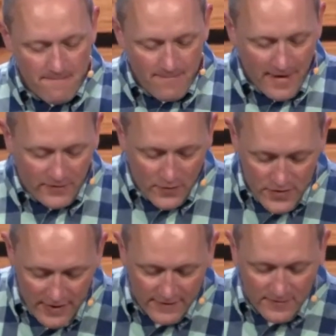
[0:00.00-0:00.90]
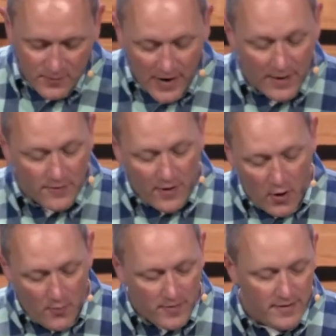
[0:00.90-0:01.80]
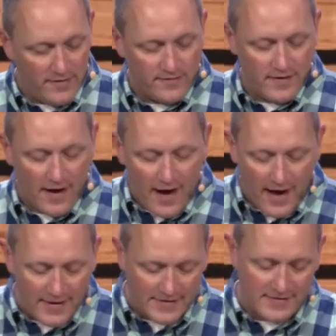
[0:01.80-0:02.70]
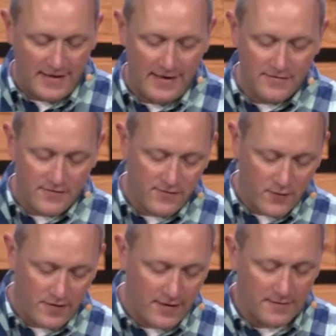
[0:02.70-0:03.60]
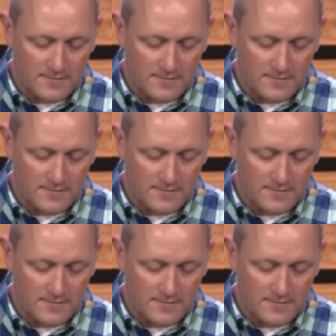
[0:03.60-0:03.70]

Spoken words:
And so Jesus prayed with openness and honesty. And here's the fourth thing,